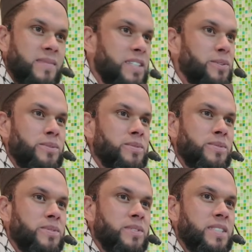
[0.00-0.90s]
No.
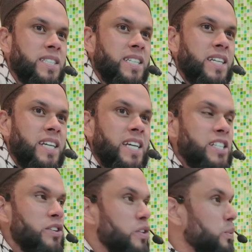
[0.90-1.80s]

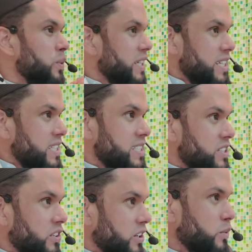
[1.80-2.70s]
So the
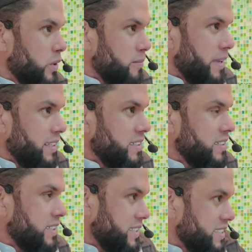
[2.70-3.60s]
words are not what
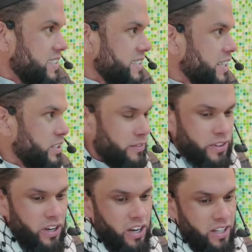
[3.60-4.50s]
matter, it's the state of
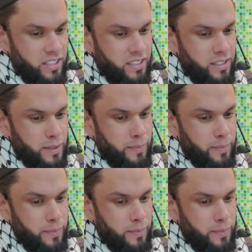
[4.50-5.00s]
the heart.